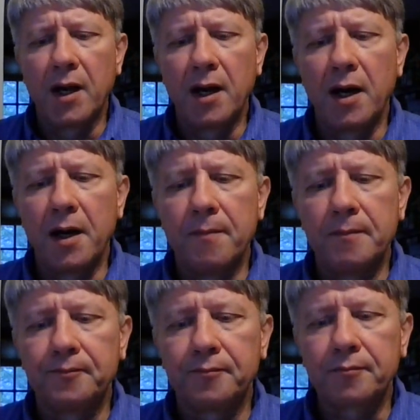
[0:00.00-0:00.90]

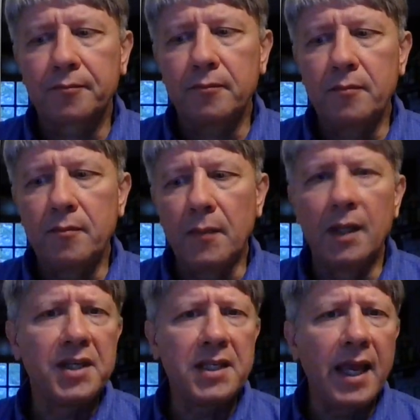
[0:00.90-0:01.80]

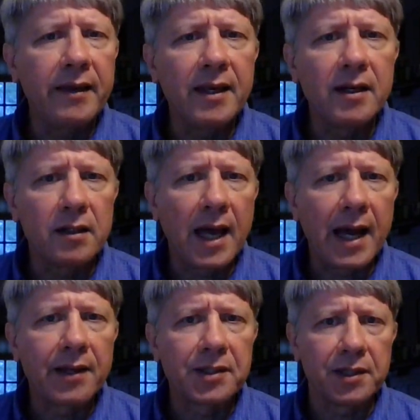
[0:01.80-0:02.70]
Is he taking
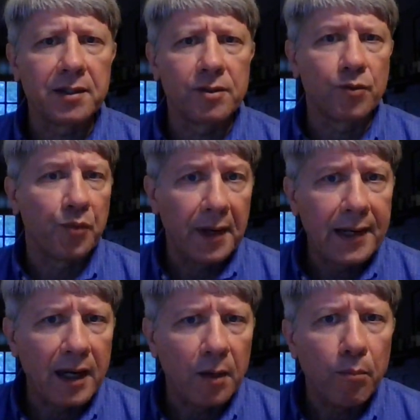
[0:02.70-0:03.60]
classes,
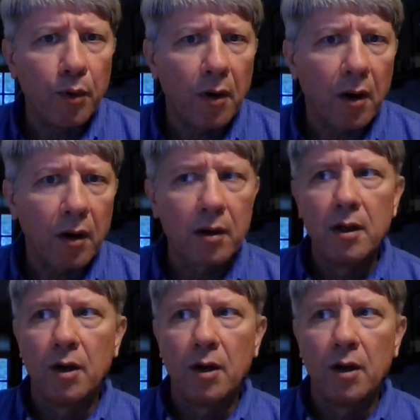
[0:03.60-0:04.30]
reading a book,